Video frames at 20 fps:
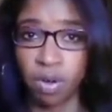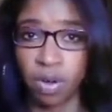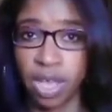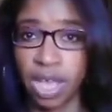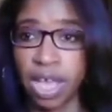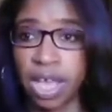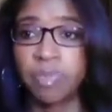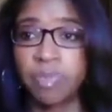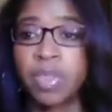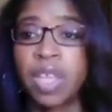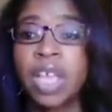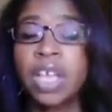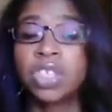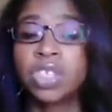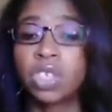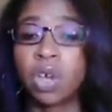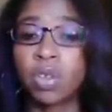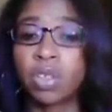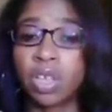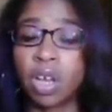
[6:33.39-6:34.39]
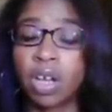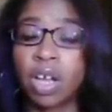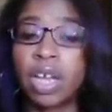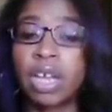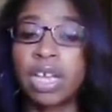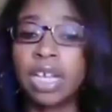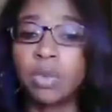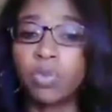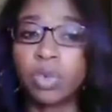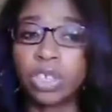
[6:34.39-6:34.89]
Okay, so they're going
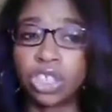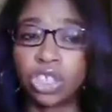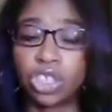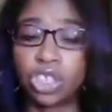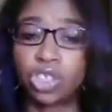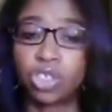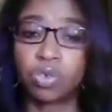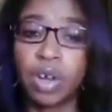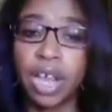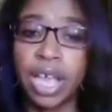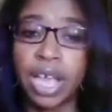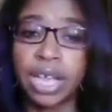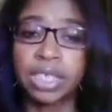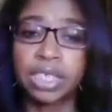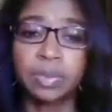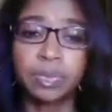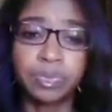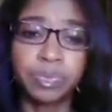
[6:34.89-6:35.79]
to restrict